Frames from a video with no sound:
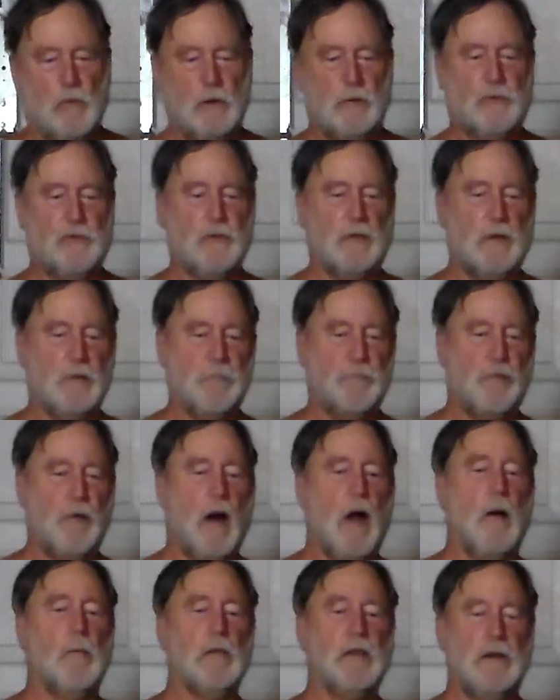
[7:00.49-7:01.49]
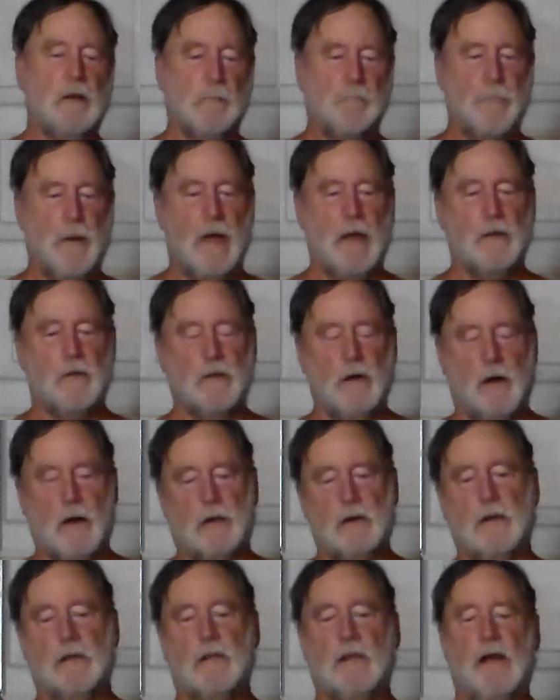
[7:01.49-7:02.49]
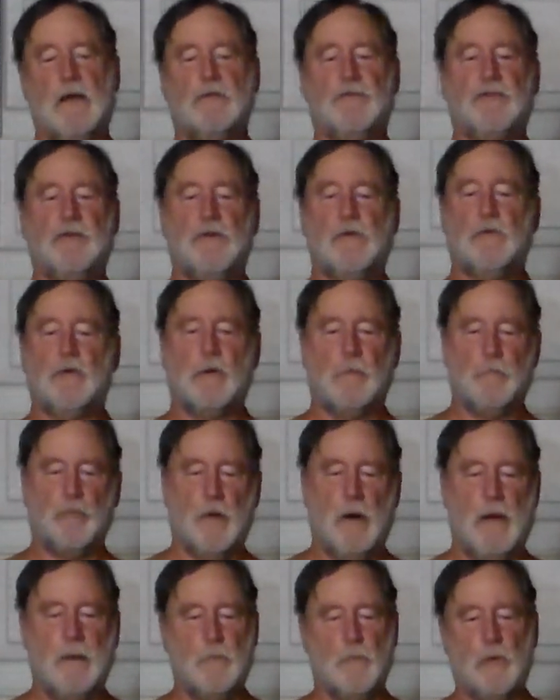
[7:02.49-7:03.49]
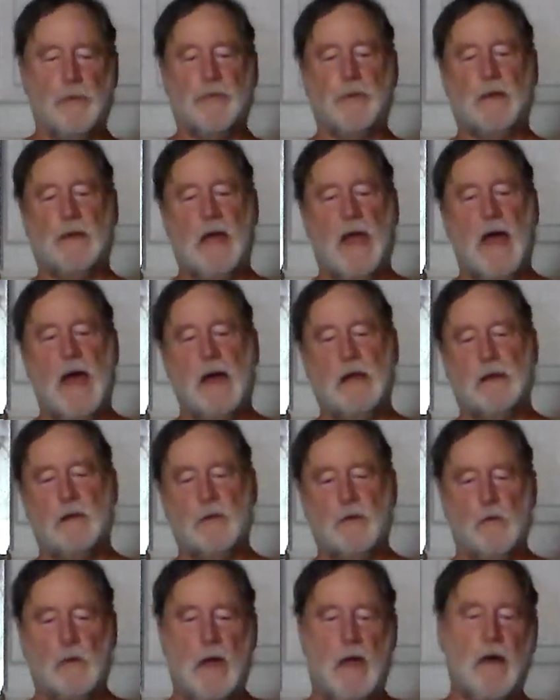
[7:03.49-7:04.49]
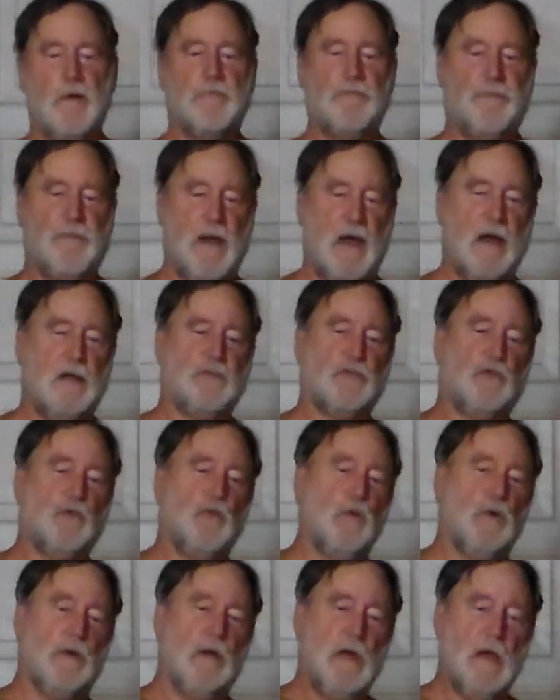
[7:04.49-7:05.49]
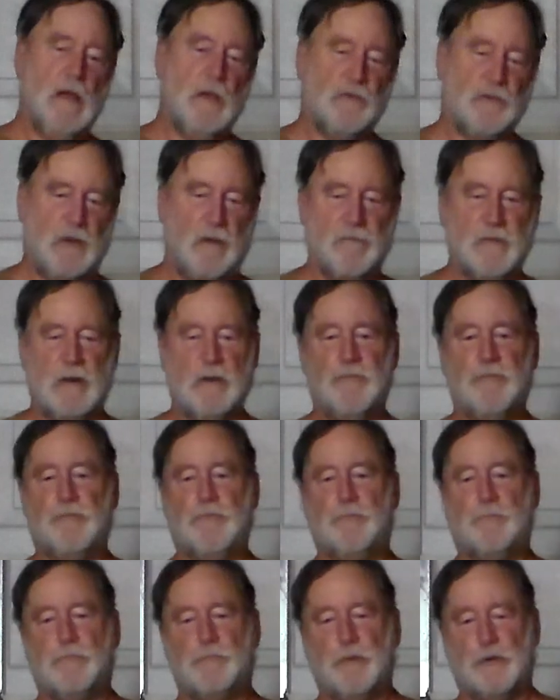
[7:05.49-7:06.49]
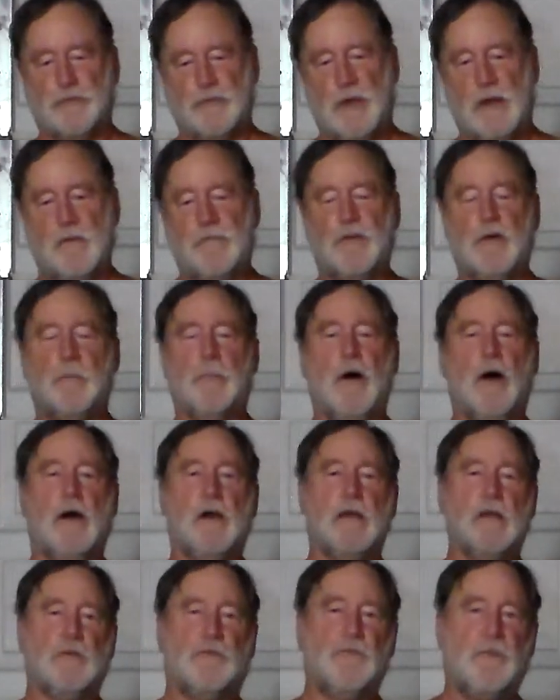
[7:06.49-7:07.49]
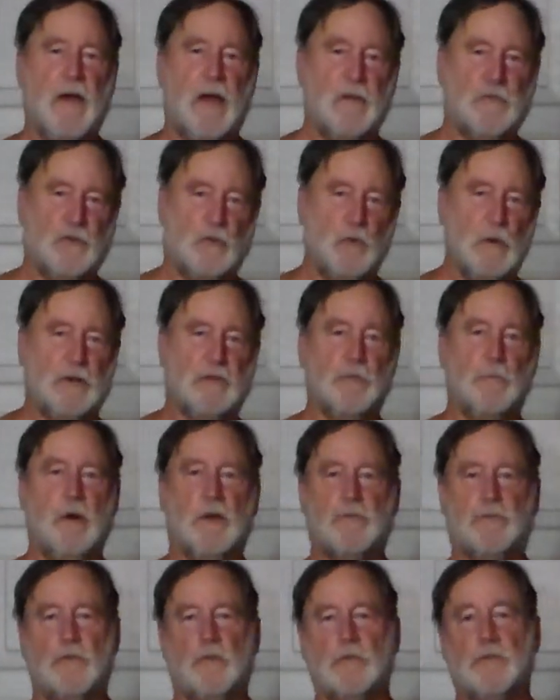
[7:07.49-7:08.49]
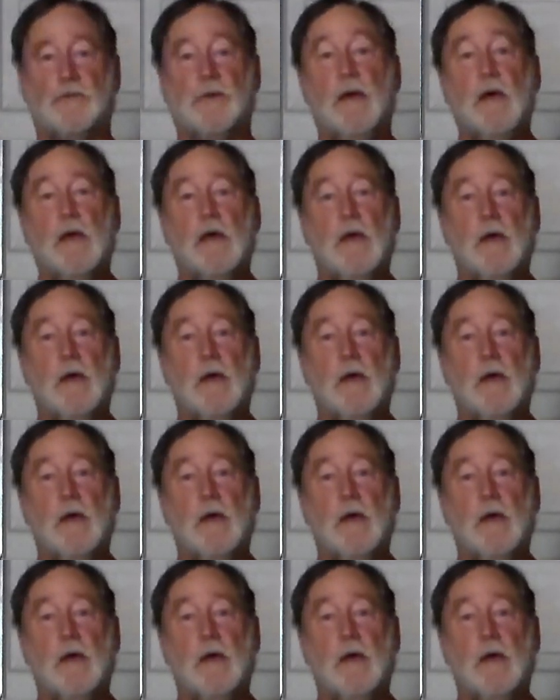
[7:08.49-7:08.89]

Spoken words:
what you could probably depend on, unless you were bred with a cat and you have fast, 70% of your body is fast twitch muscles.